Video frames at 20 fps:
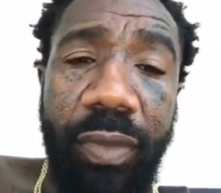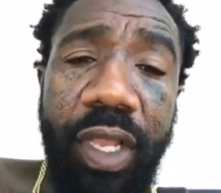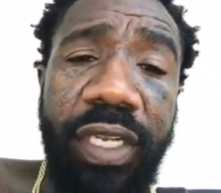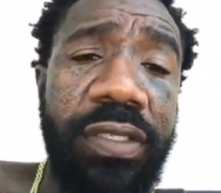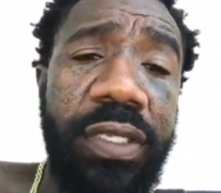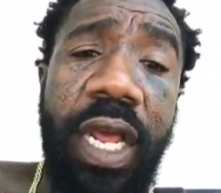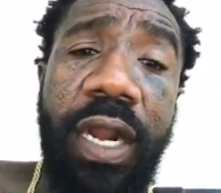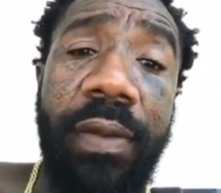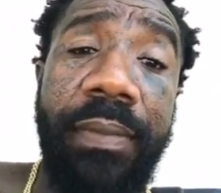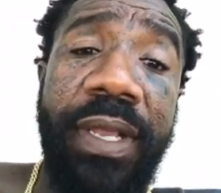
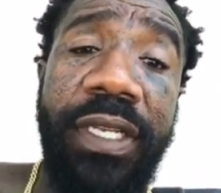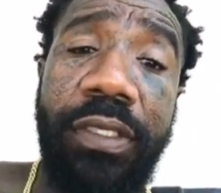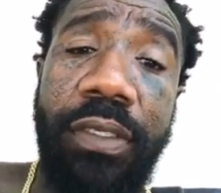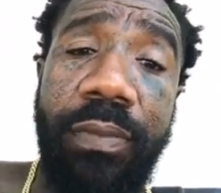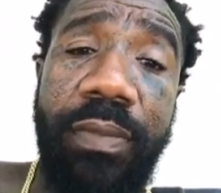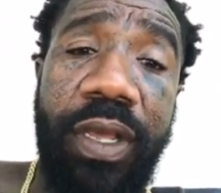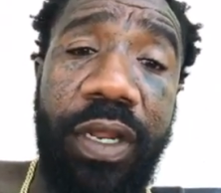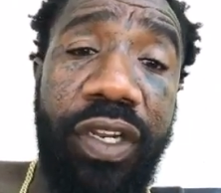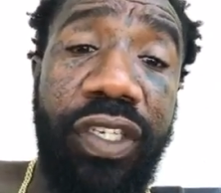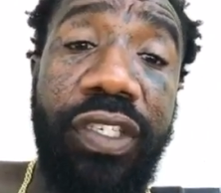It's not a
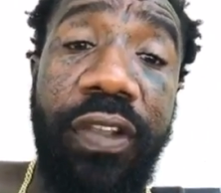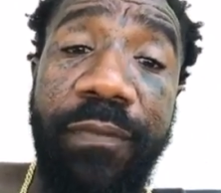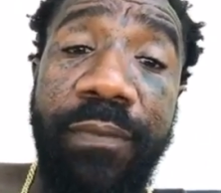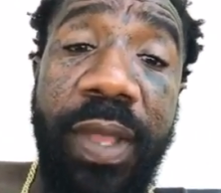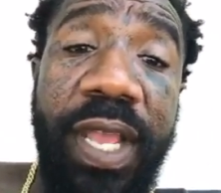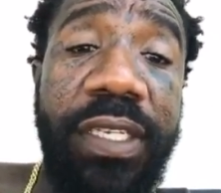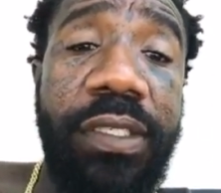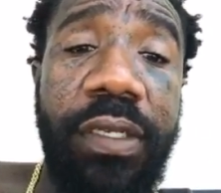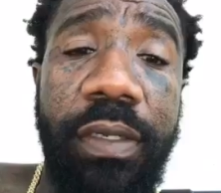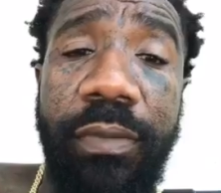misdemeanor. It's a,
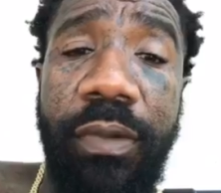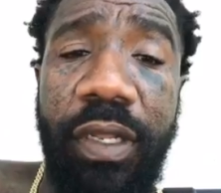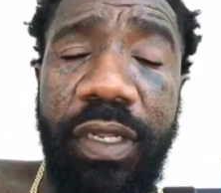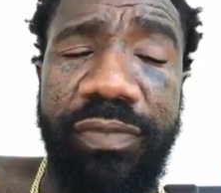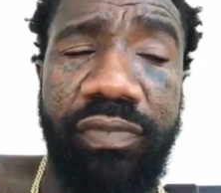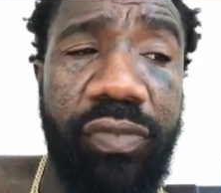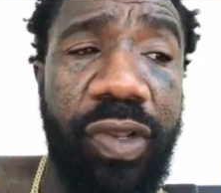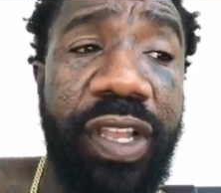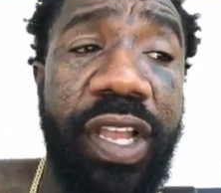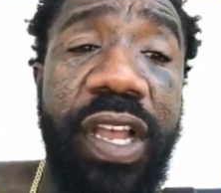it's a
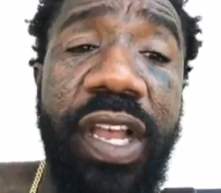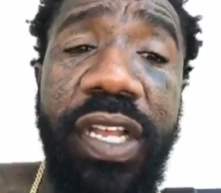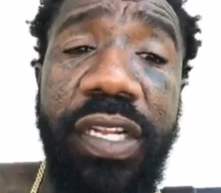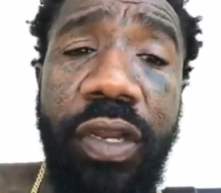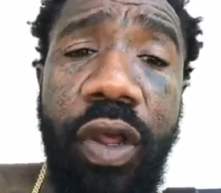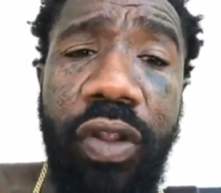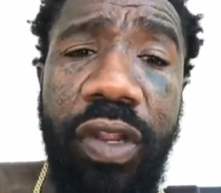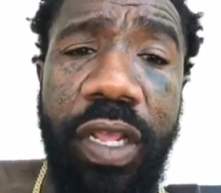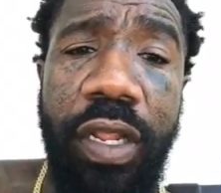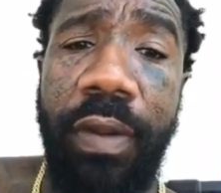
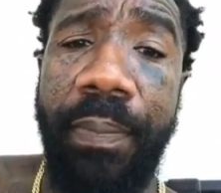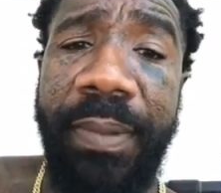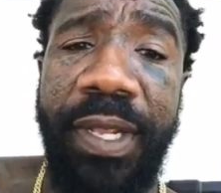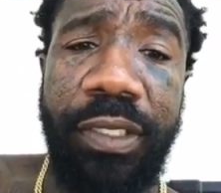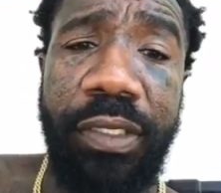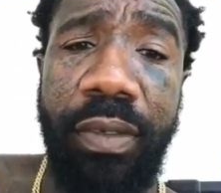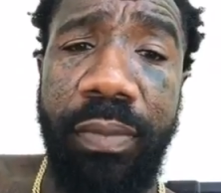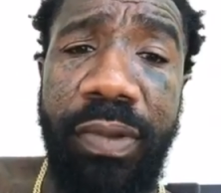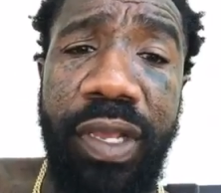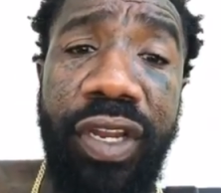gun only a
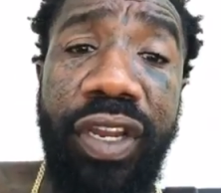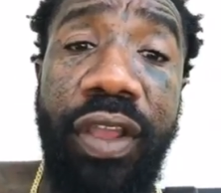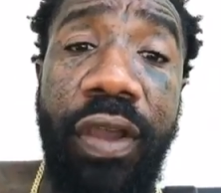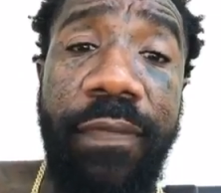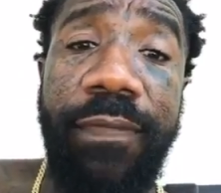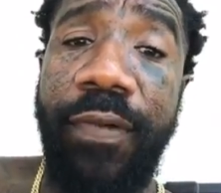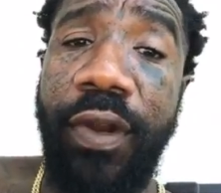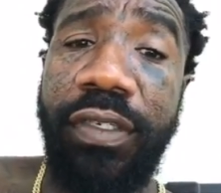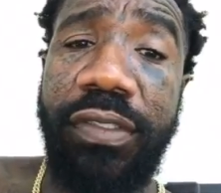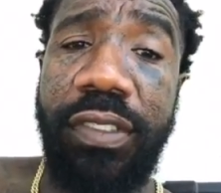misdemeanor
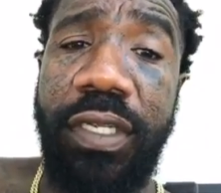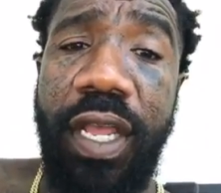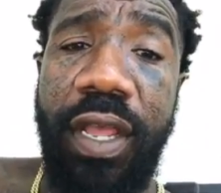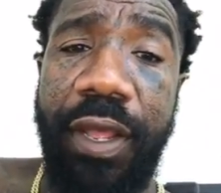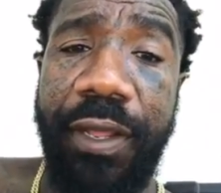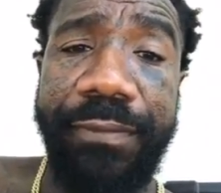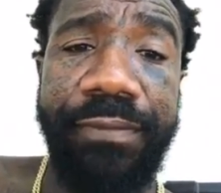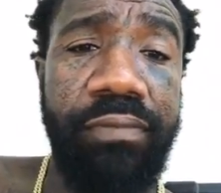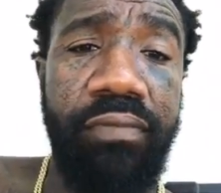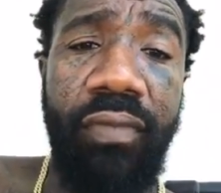your first
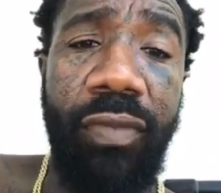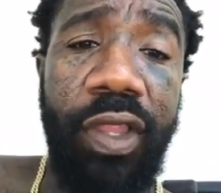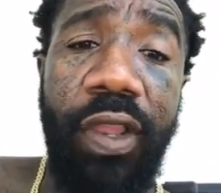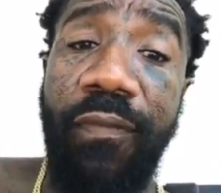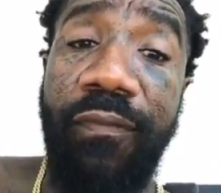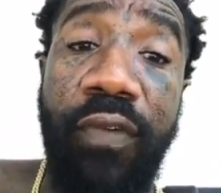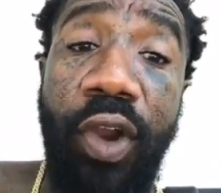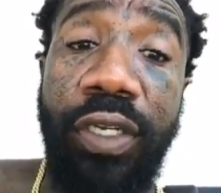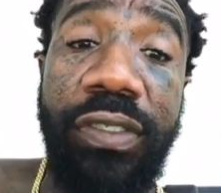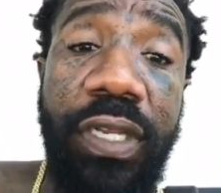time.
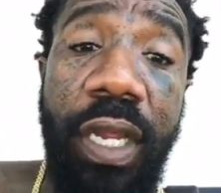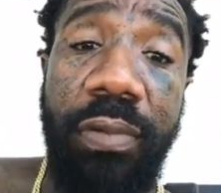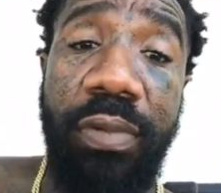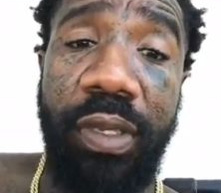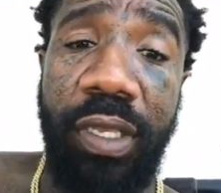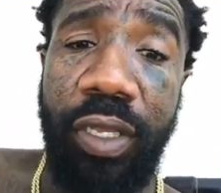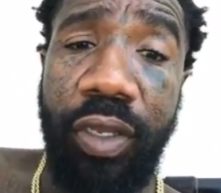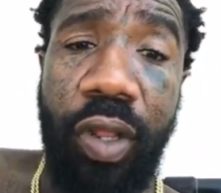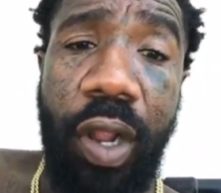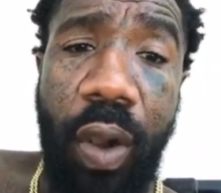The first time
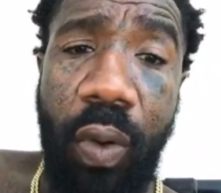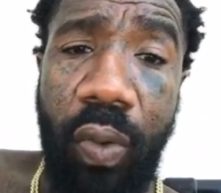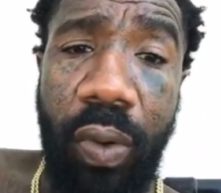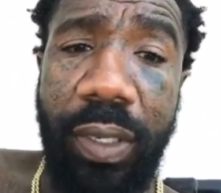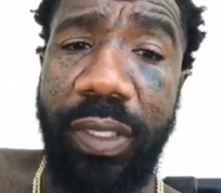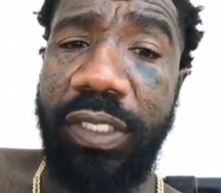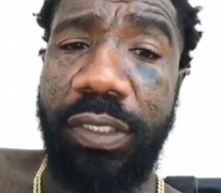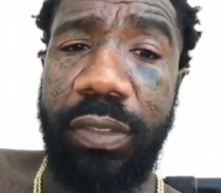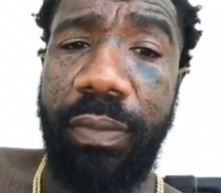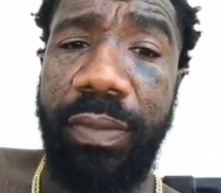you get caught
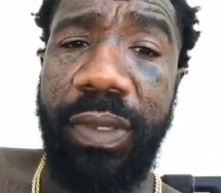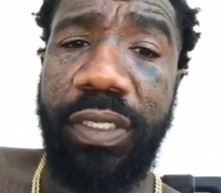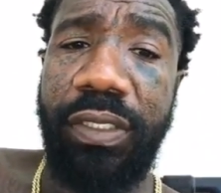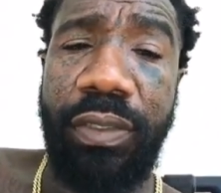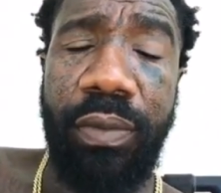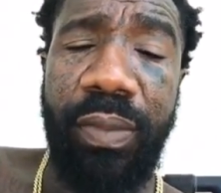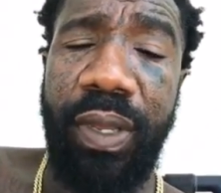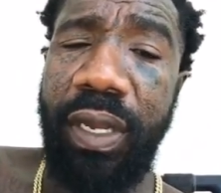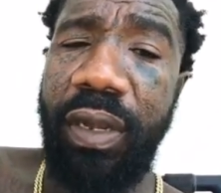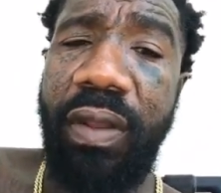one, it's a
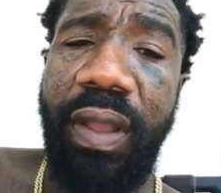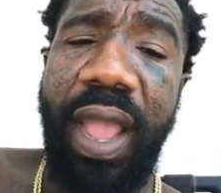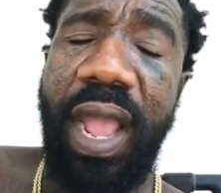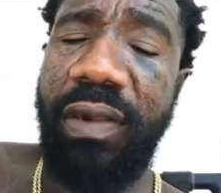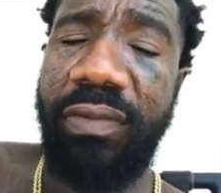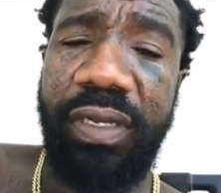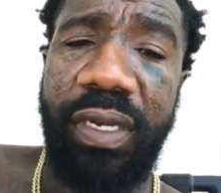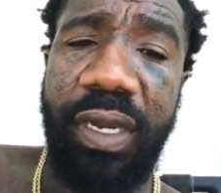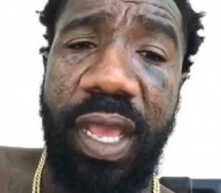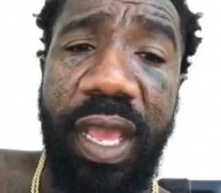misdemeanor.
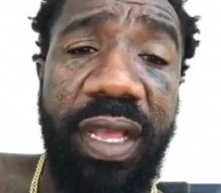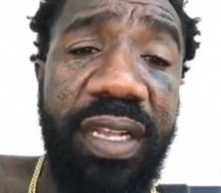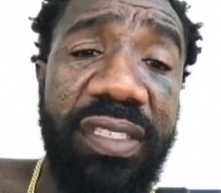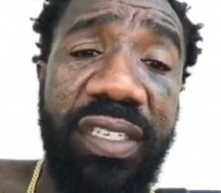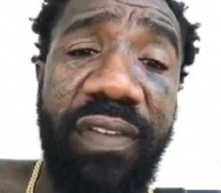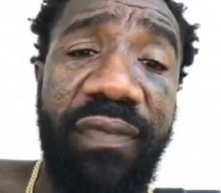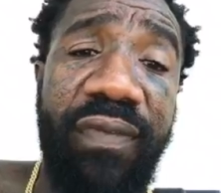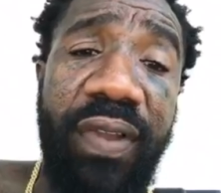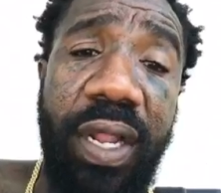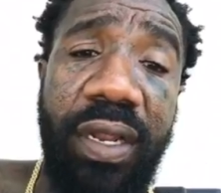After that,
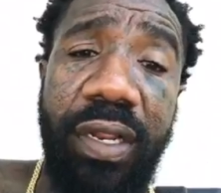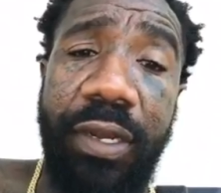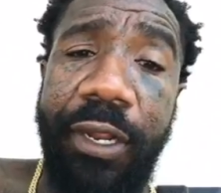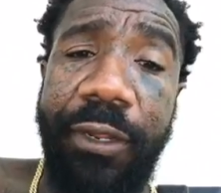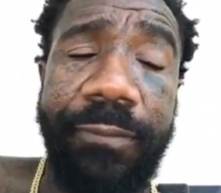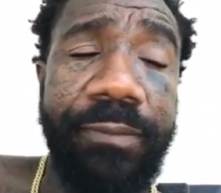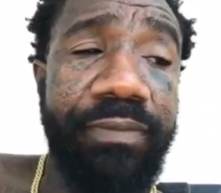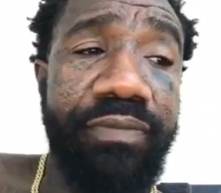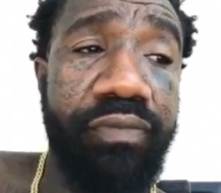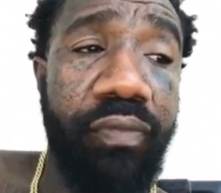it's a felony.
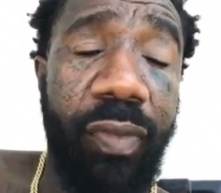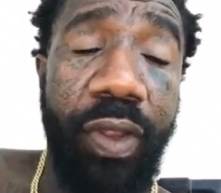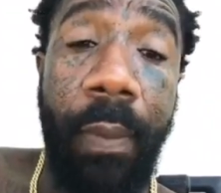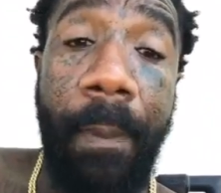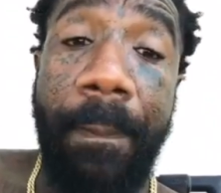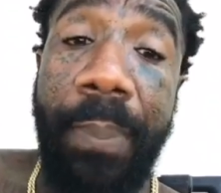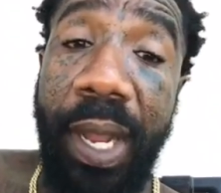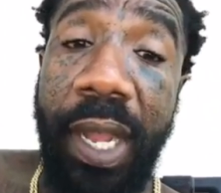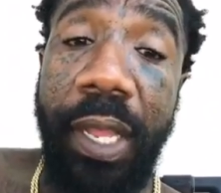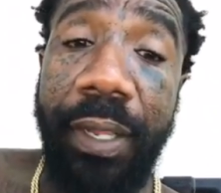
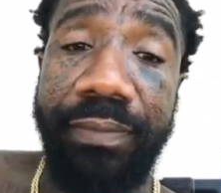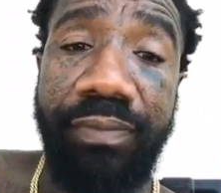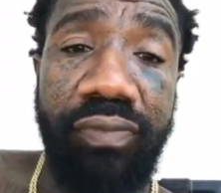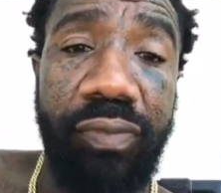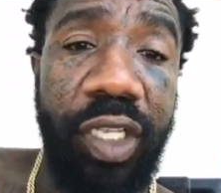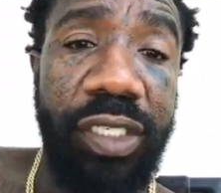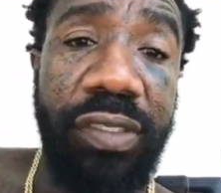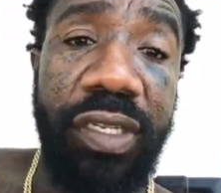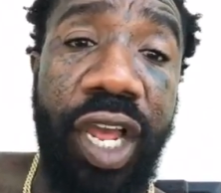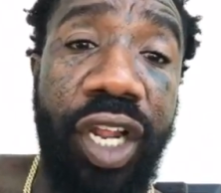But
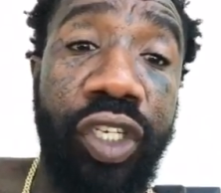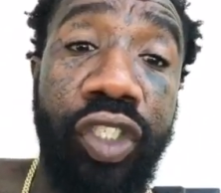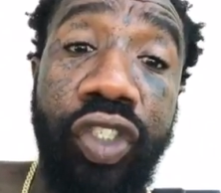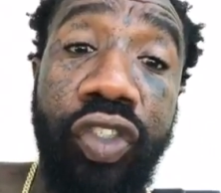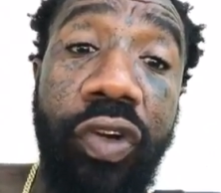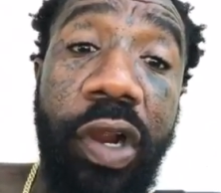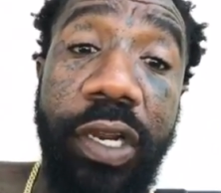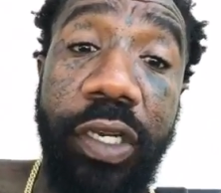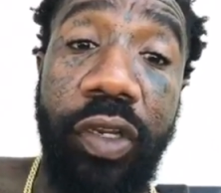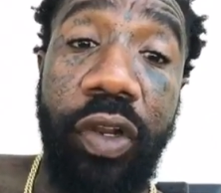it's not a
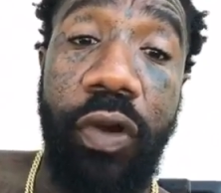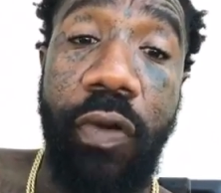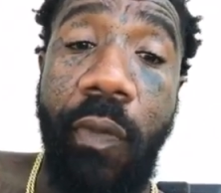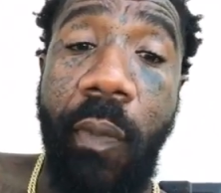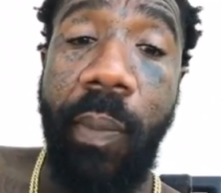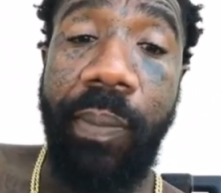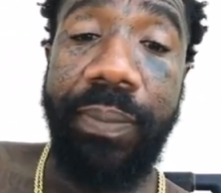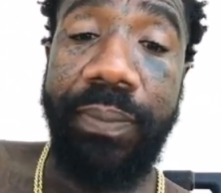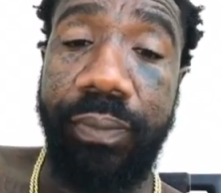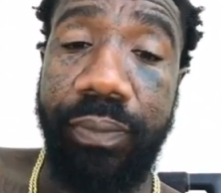strike, though.
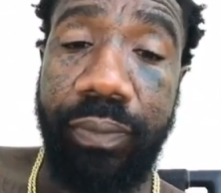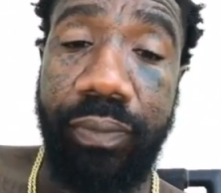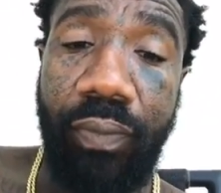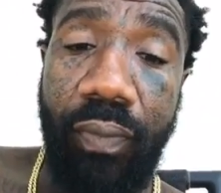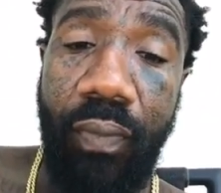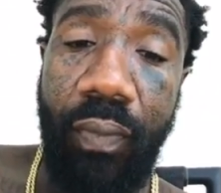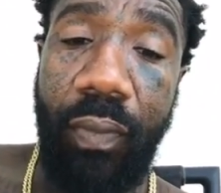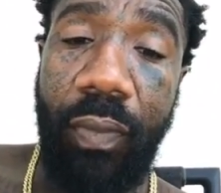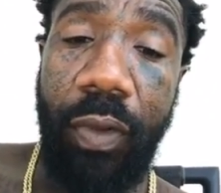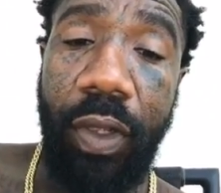
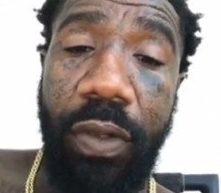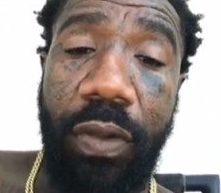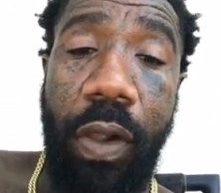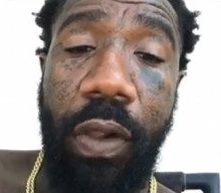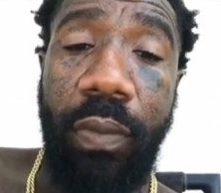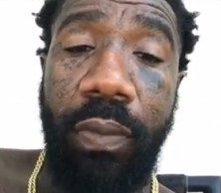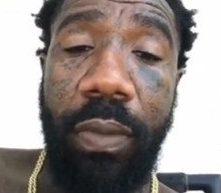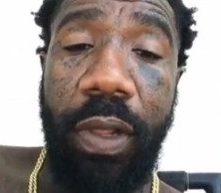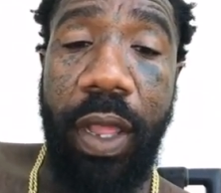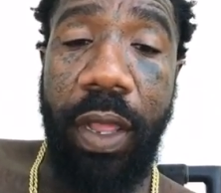
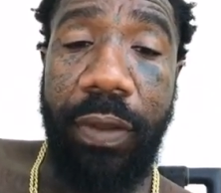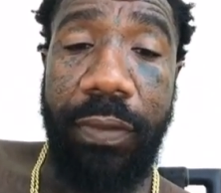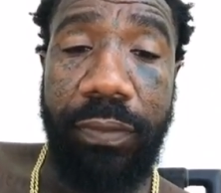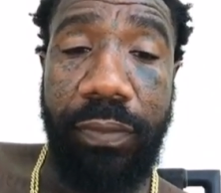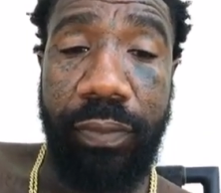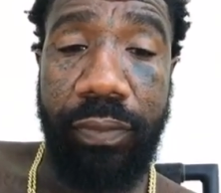I'm blood.